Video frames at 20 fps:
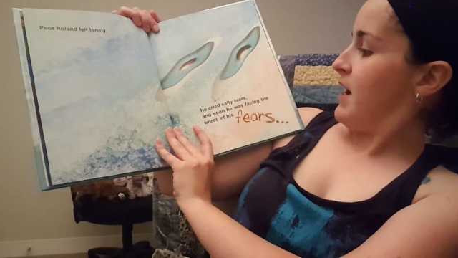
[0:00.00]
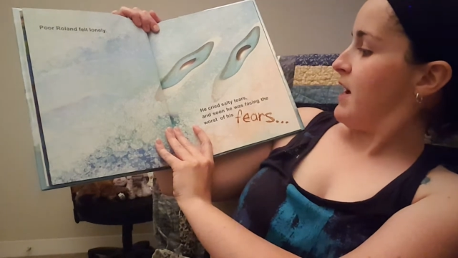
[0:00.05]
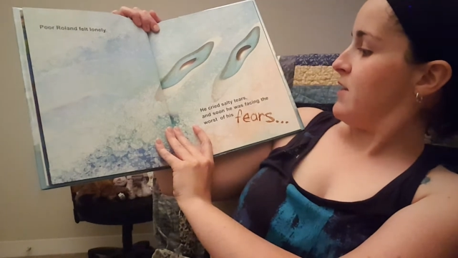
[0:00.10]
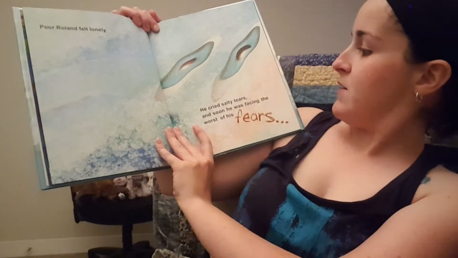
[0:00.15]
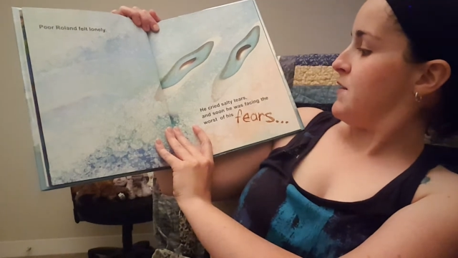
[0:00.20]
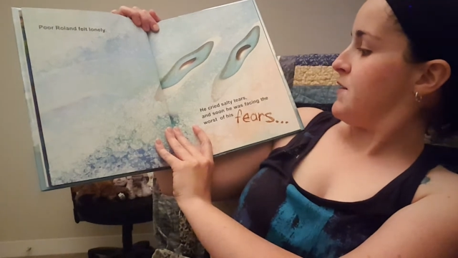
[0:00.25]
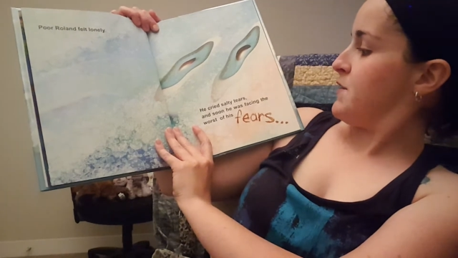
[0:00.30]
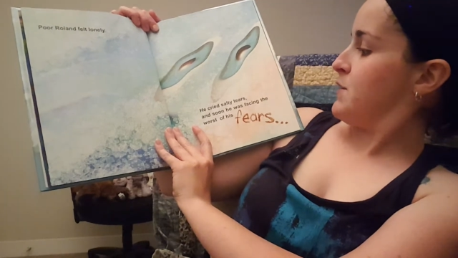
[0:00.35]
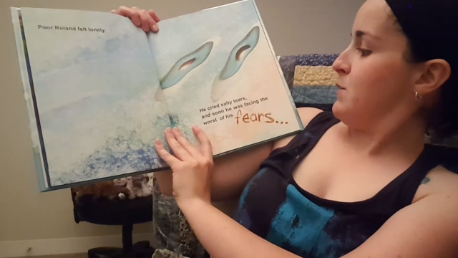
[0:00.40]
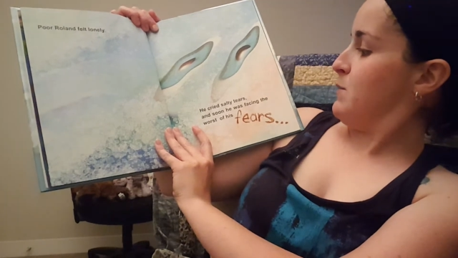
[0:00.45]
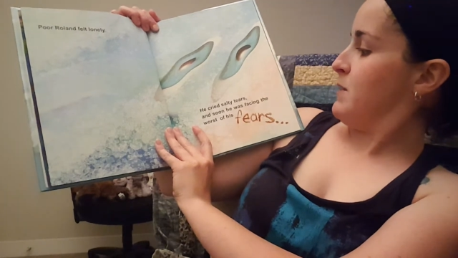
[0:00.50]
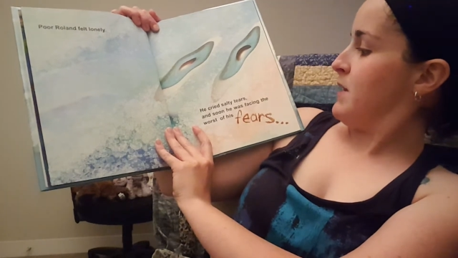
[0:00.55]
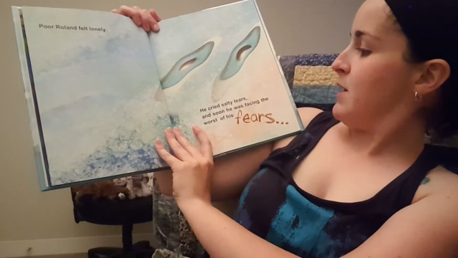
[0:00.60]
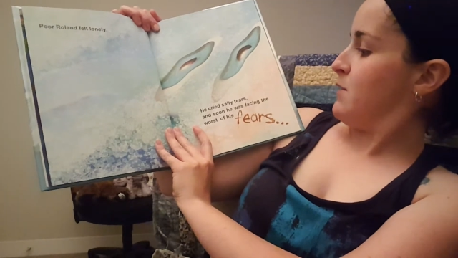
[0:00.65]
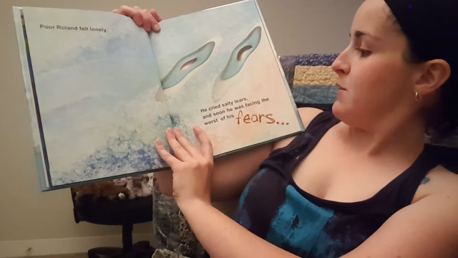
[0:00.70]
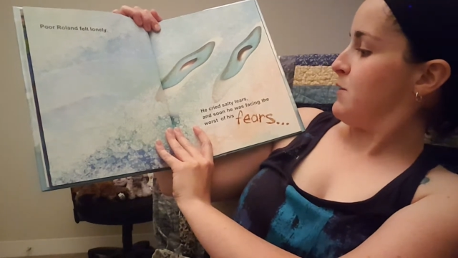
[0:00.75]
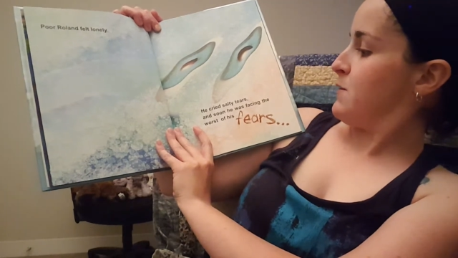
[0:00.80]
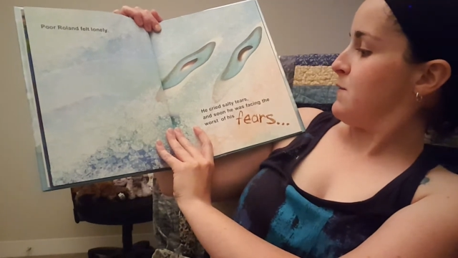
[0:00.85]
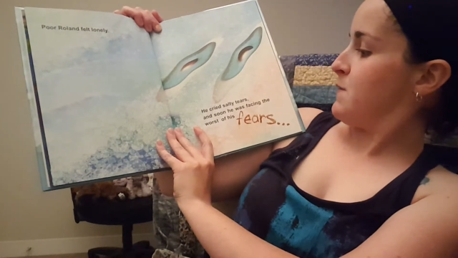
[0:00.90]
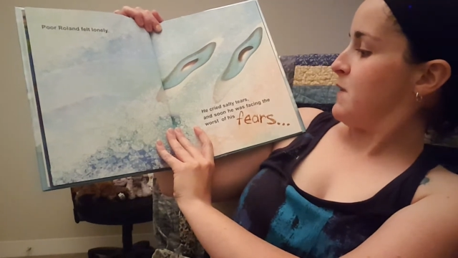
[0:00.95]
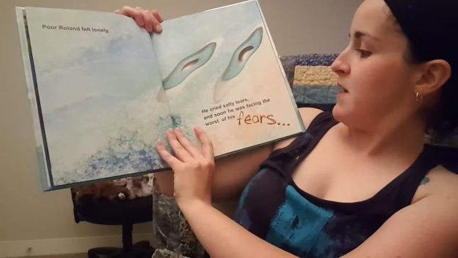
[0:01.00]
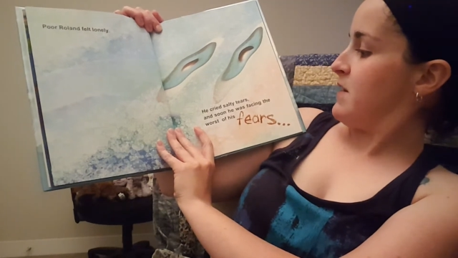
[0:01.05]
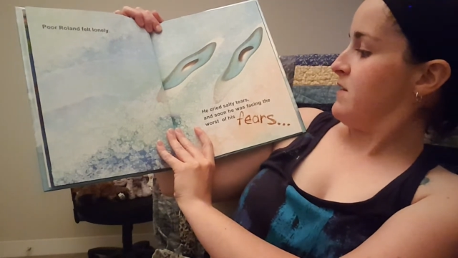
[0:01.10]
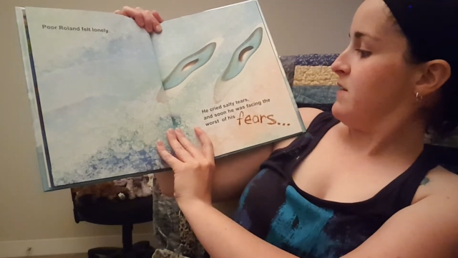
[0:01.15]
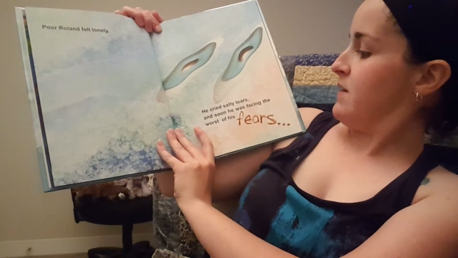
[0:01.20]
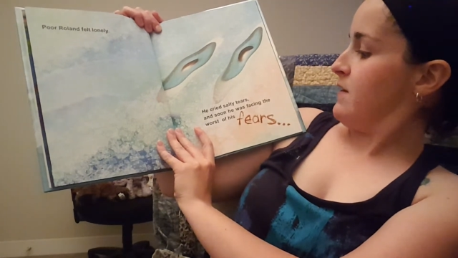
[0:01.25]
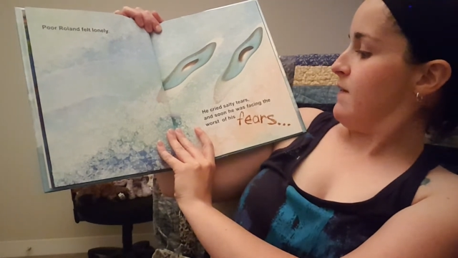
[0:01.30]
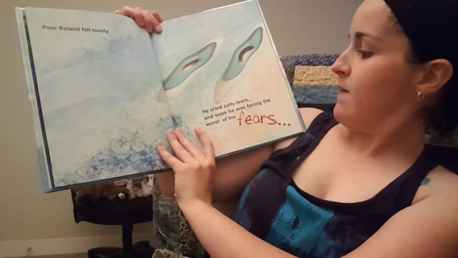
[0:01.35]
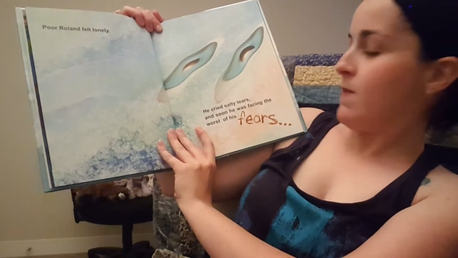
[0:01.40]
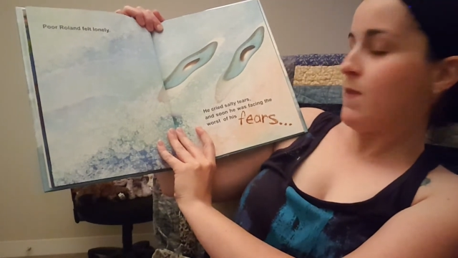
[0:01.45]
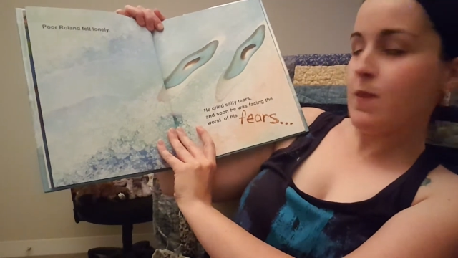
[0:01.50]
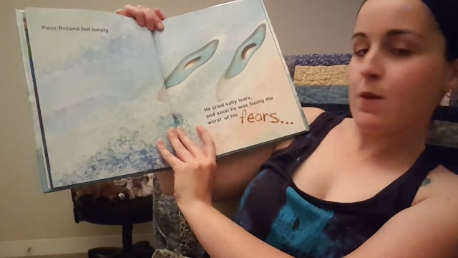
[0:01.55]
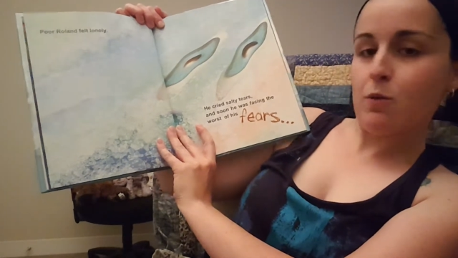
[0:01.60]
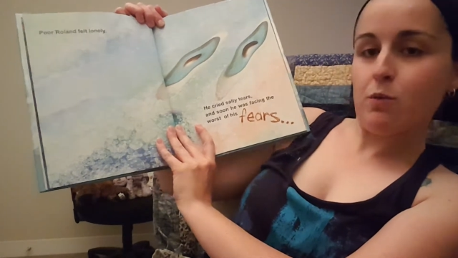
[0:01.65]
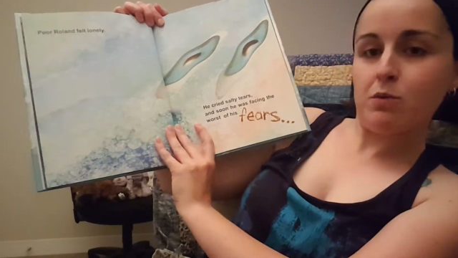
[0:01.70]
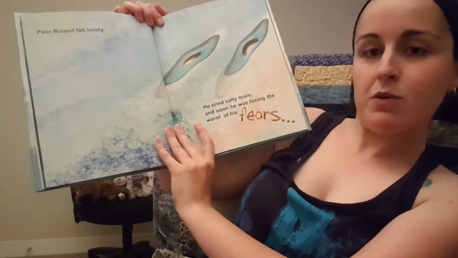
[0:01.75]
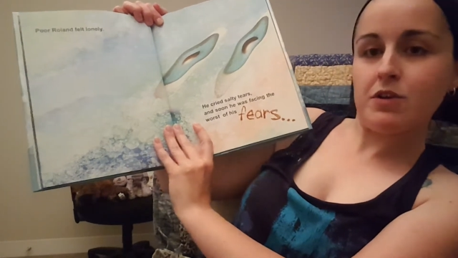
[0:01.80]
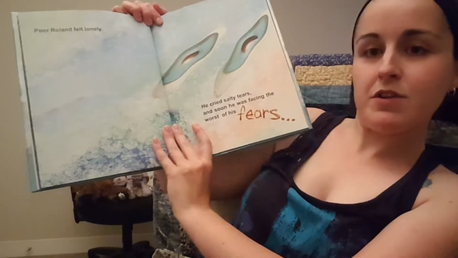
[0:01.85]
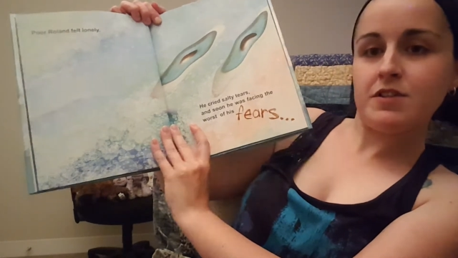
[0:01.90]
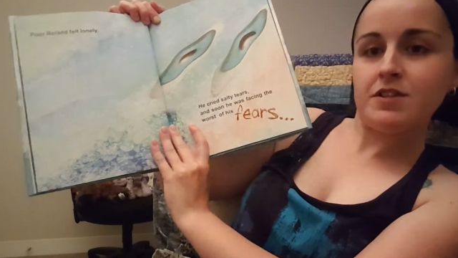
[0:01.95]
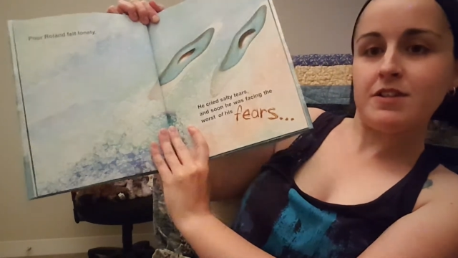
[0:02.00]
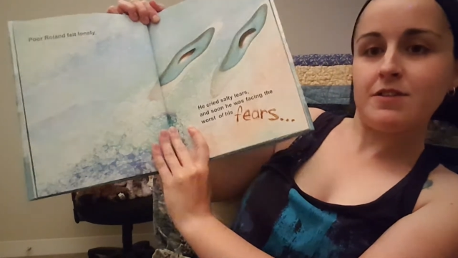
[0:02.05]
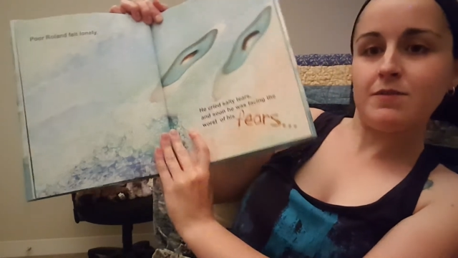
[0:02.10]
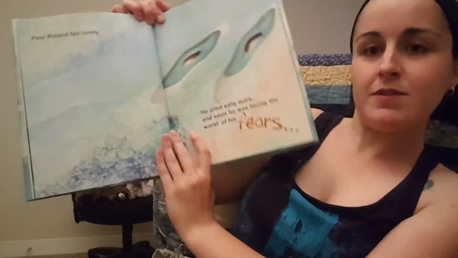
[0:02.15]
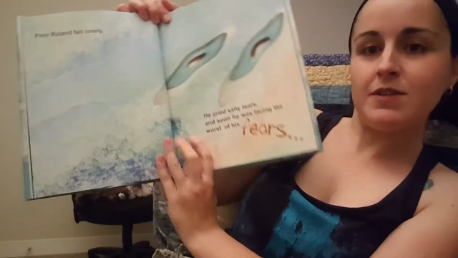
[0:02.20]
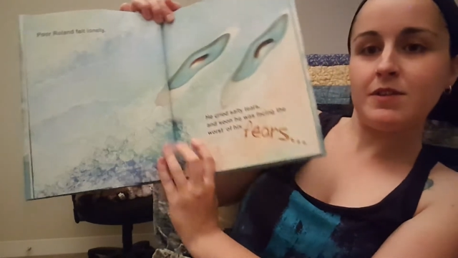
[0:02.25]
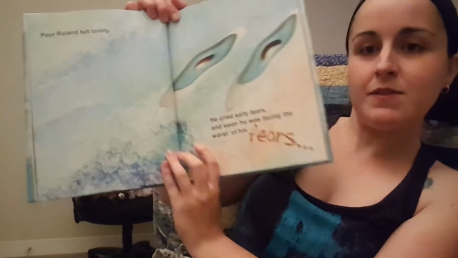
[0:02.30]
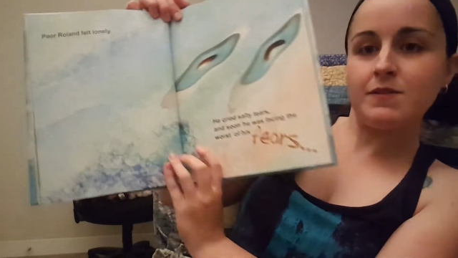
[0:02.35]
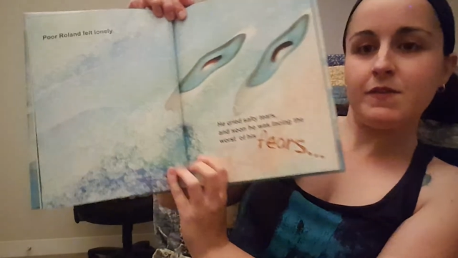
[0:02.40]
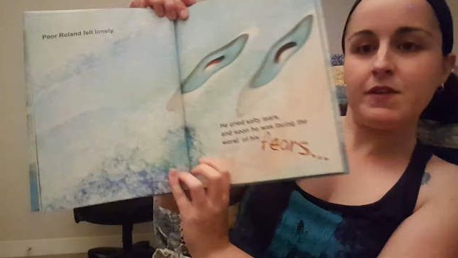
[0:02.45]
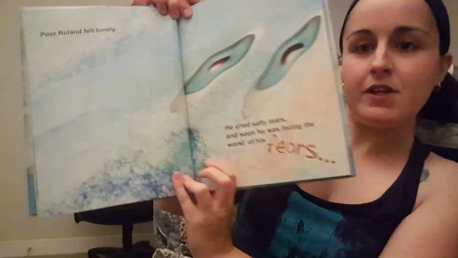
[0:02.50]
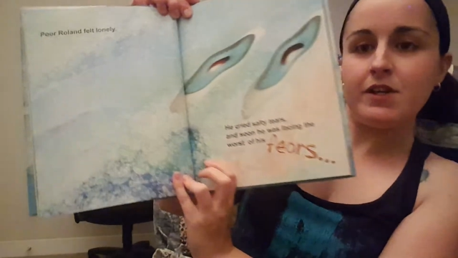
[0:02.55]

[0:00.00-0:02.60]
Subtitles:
and soon he was facing the worst of his